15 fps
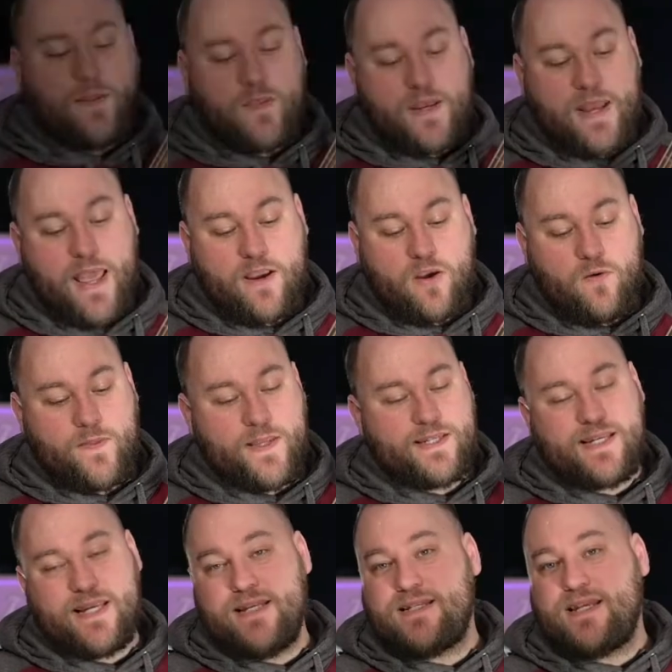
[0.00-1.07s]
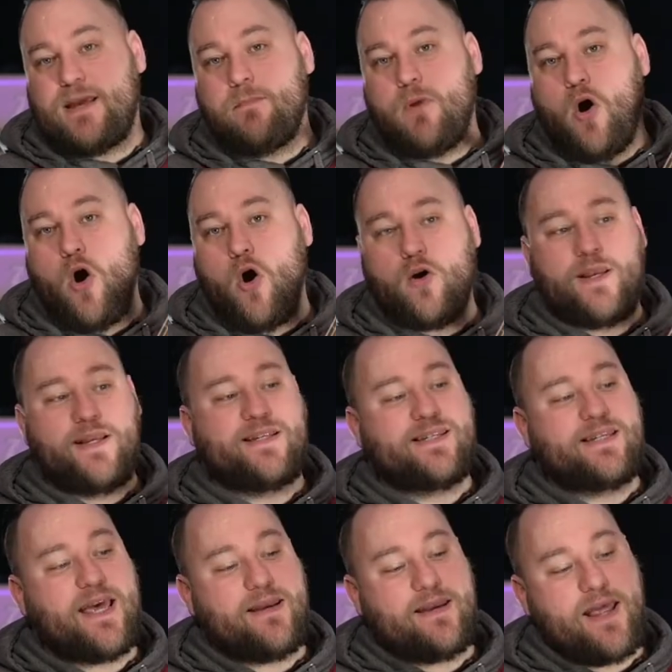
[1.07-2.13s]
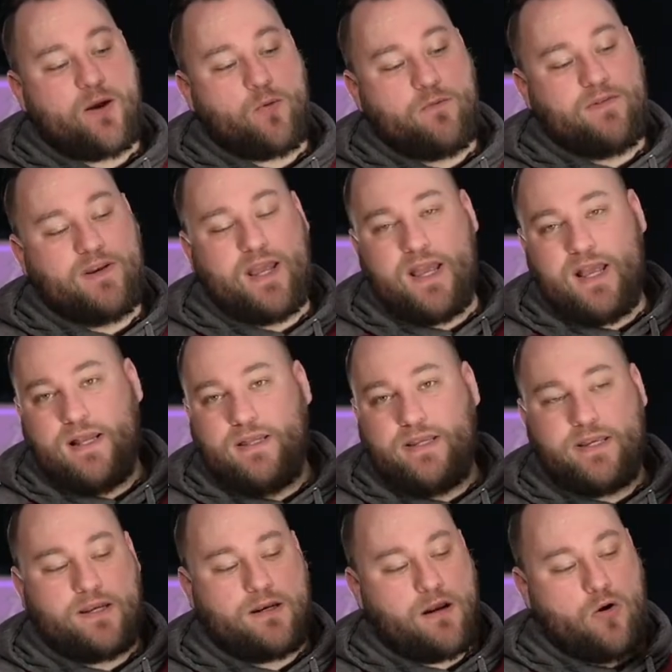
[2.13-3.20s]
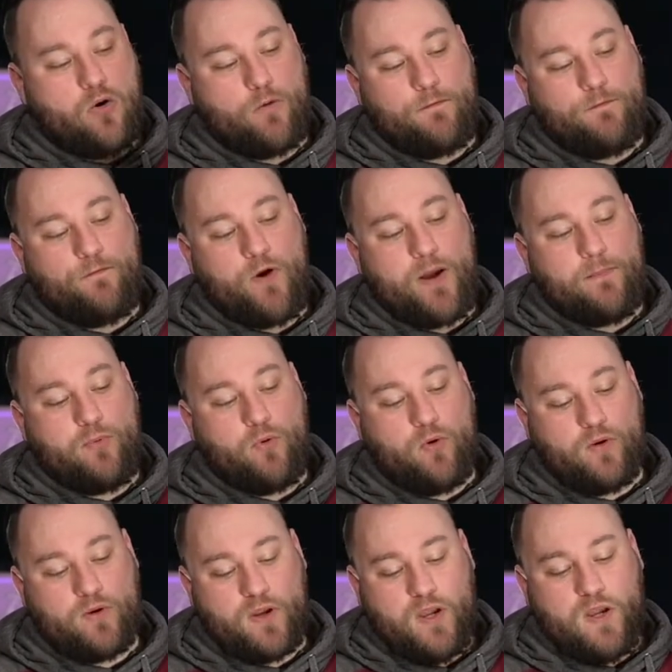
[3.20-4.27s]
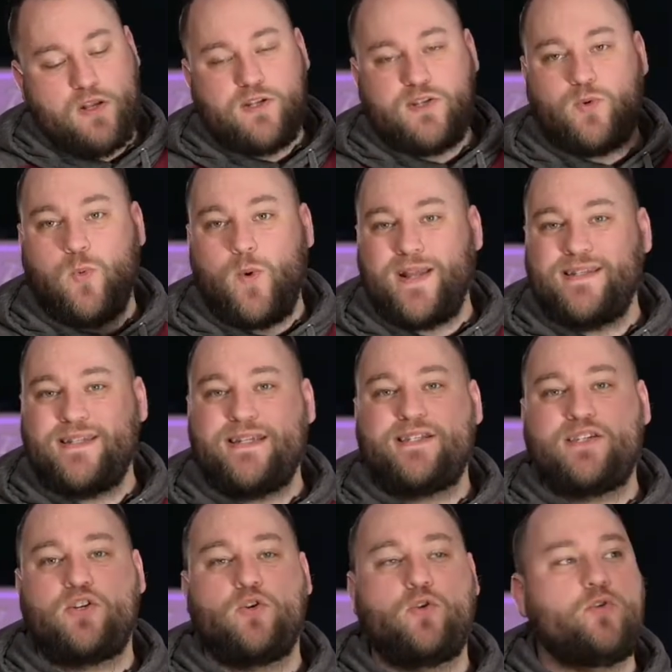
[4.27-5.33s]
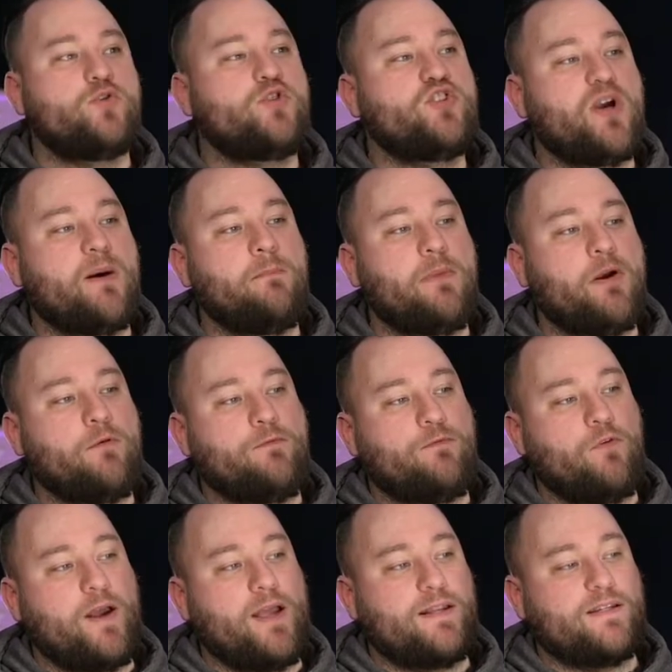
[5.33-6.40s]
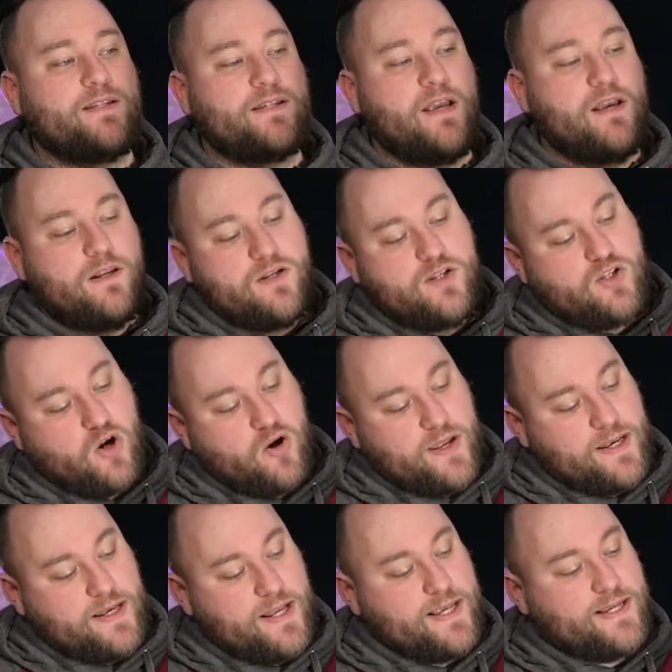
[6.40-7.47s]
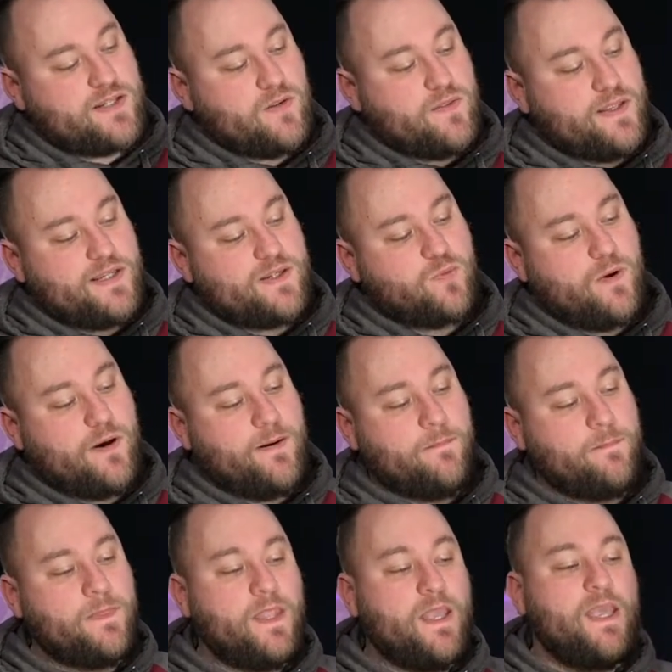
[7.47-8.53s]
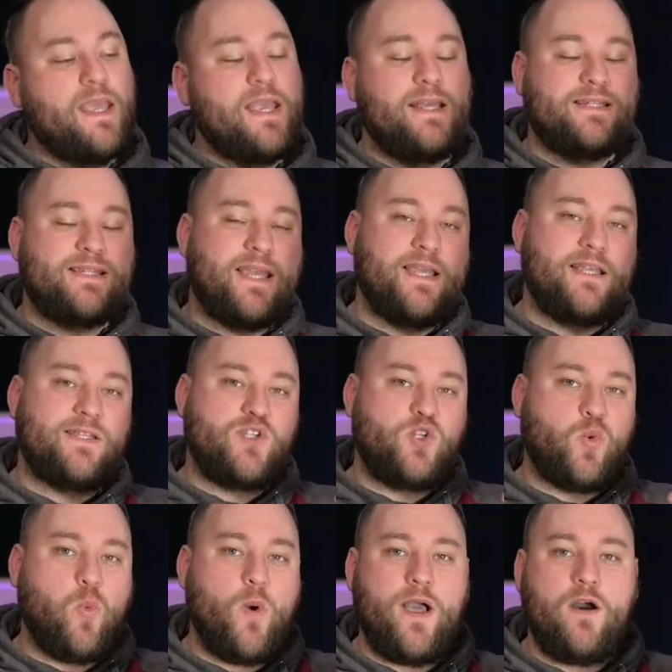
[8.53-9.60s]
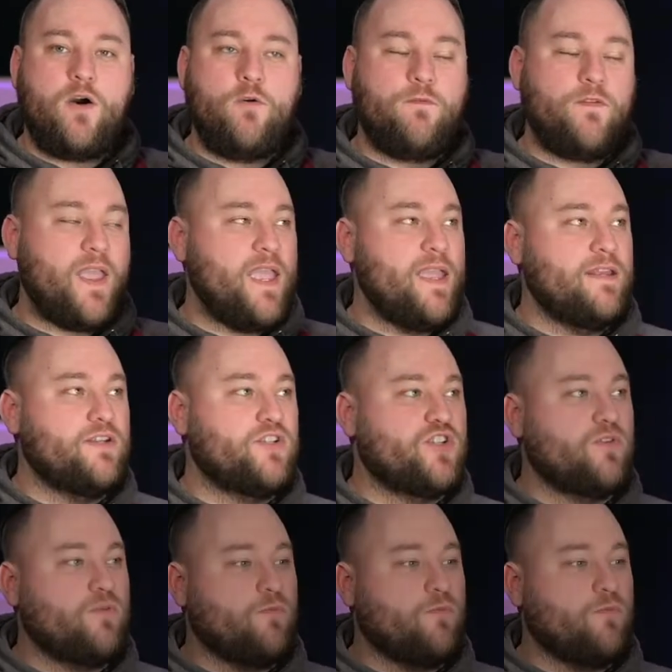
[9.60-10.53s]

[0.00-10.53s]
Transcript: out the neck on this, it's a mahogany set neck with an Indian laurel fretboard, 22 jumbo frets, dot inlays on this one. It's a 12 inch